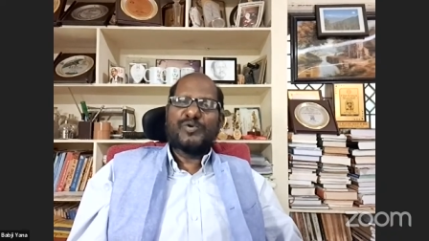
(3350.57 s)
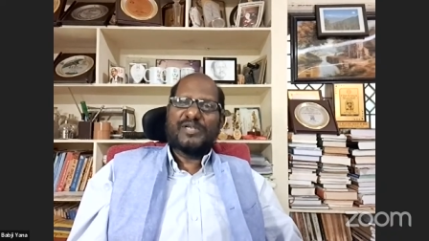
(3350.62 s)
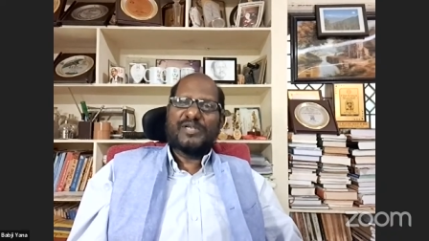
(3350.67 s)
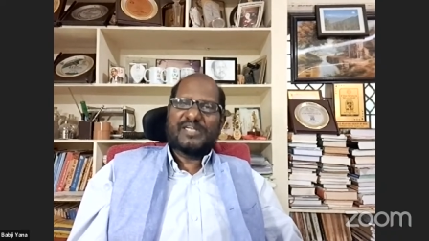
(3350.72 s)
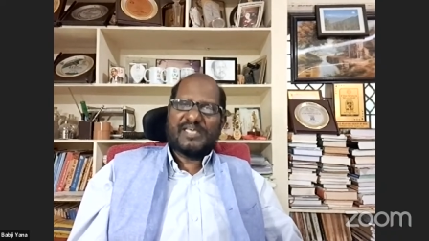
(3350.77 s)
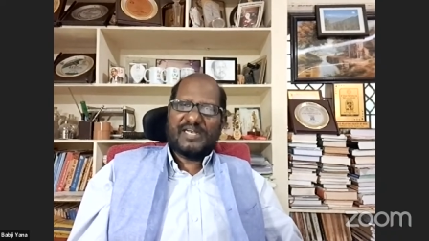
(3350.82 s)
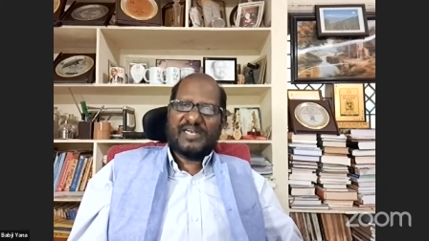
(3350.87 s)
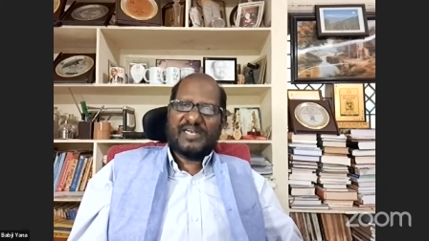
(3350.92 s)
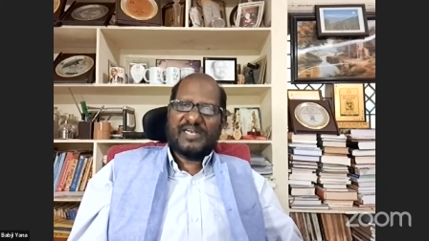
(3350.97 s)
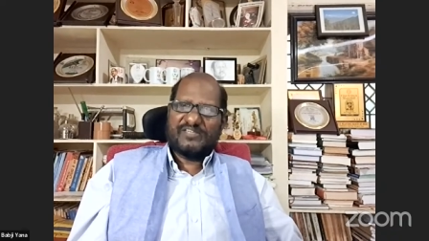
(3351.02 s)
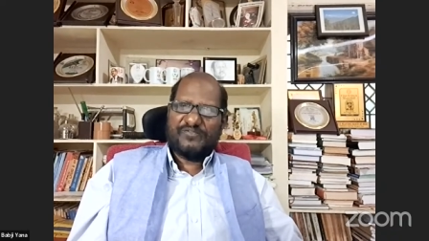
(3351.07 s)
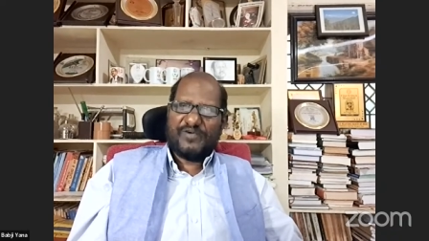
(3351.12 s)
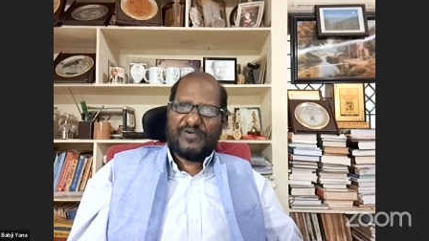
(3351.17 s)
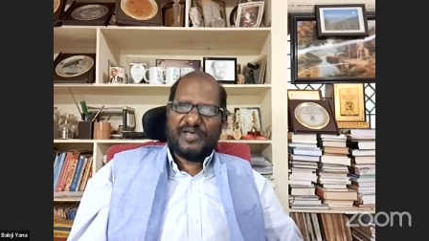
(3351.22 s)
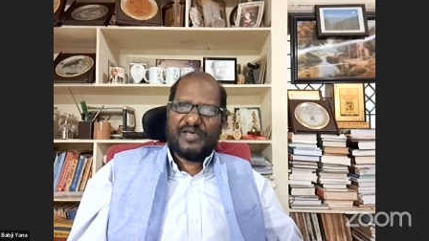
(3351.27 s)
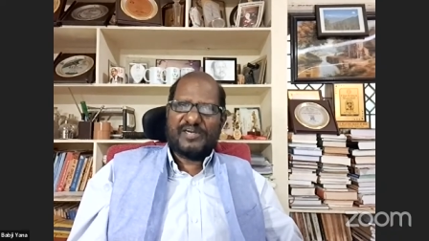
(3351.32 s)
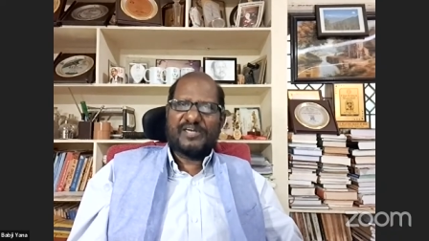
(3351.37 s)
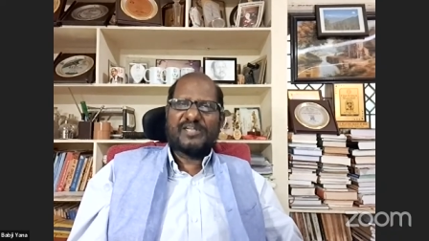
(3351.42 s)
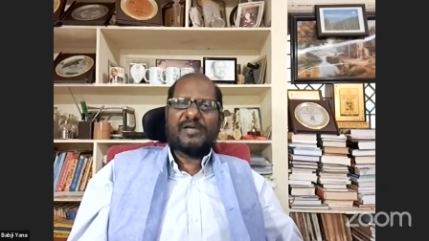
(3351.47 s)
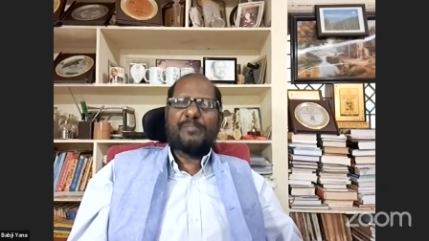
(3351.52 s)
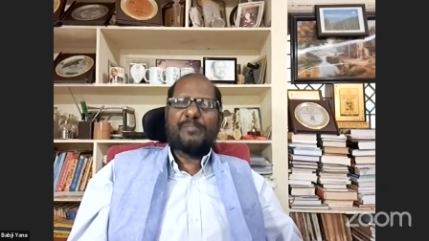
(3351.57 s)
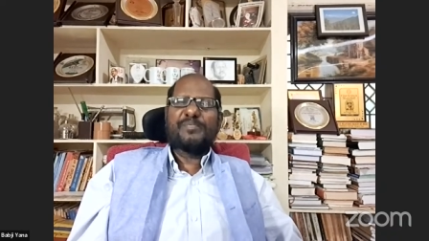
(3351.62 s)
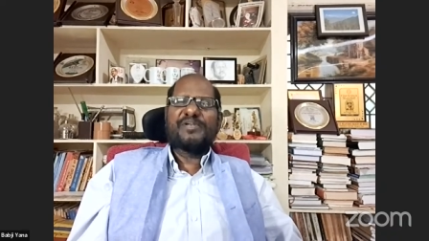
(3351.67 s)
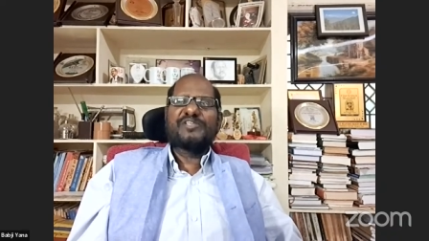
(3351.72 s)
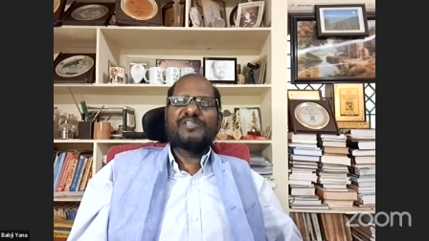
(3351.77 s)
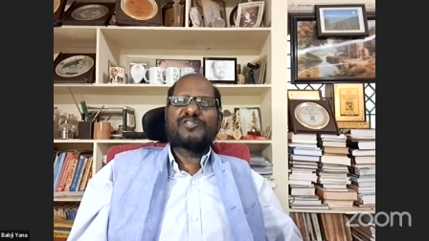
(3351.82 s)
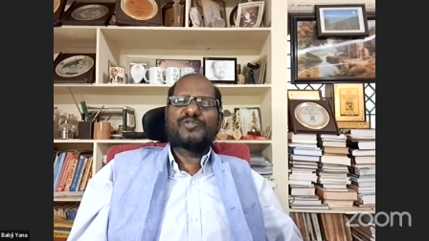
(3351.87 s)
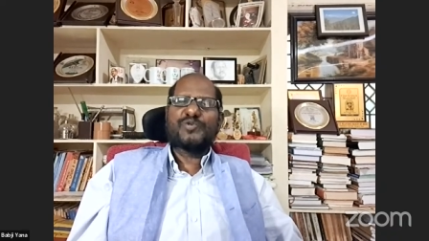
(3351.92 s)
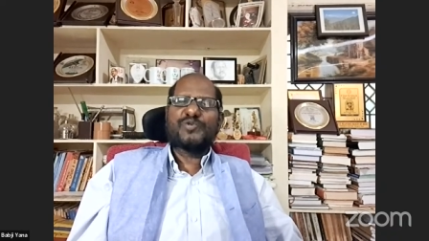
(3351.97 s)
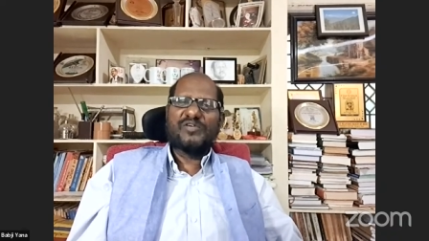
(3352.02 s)
To encourage foreign
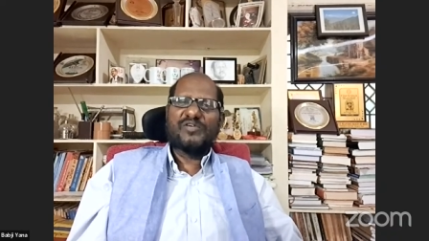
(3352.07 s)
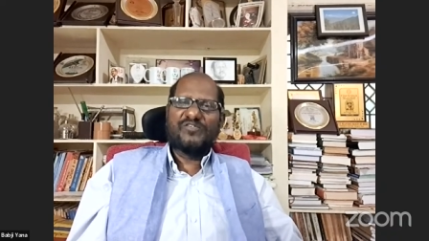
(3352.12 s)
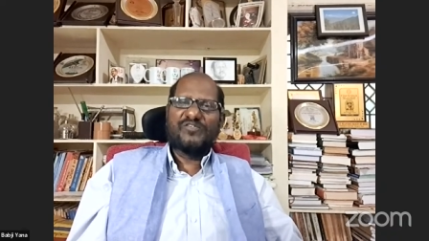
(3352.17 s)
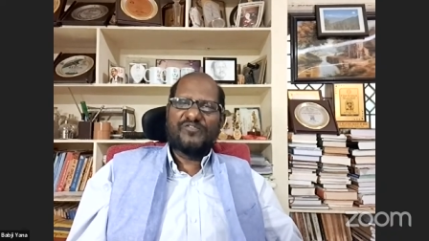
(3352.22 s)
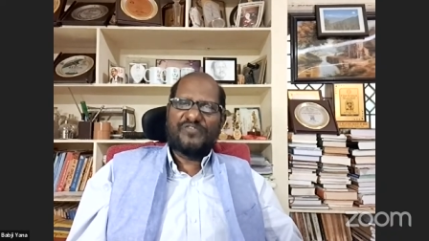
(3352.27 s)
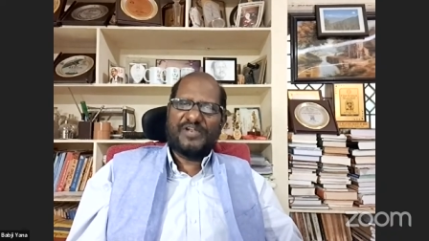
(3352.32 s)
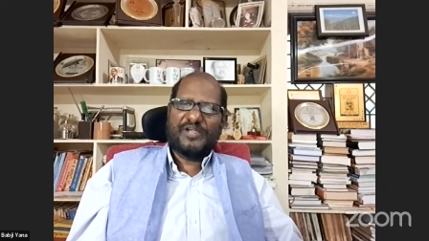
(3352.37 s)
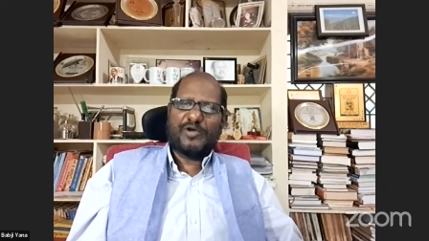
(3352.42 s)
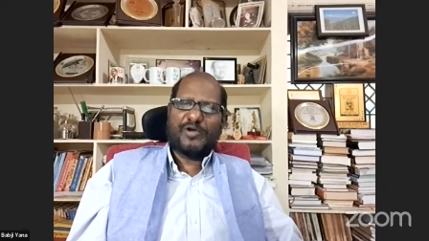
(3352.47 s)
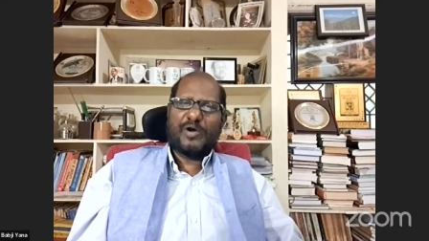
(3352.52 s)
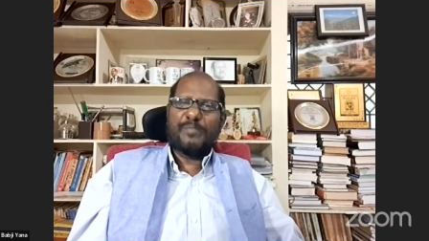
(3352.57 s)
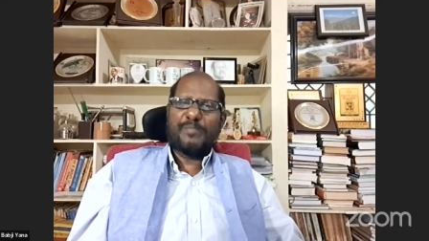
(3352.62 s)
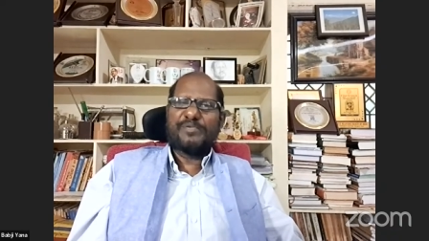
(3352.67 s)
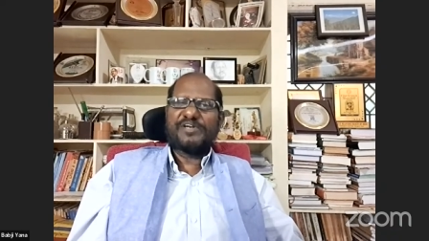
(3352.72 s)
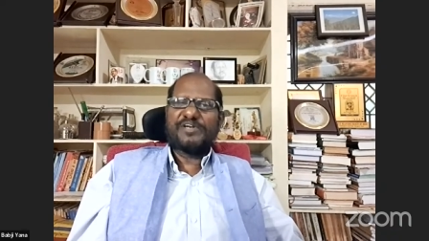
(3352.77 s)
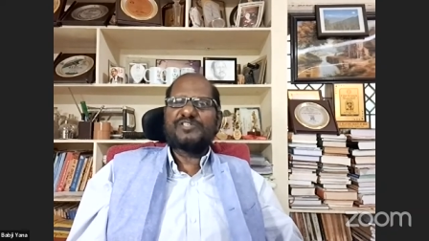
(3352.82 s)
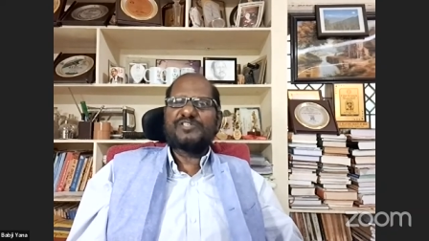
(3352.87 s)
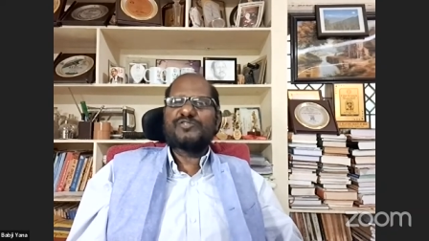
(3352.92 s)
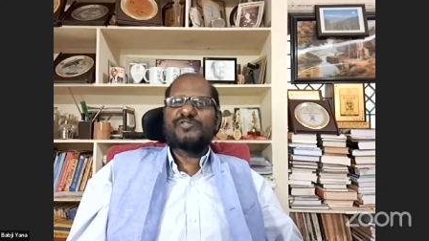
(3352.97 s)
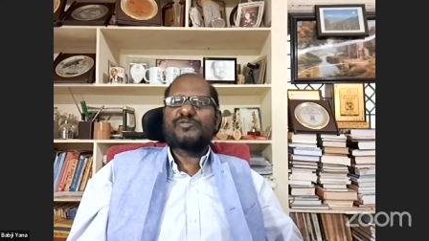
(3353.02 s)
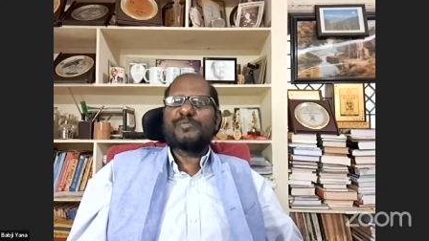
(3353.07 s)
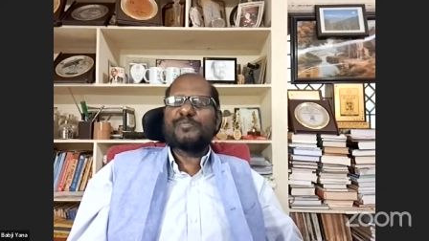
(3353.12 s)
companies to allow free competition,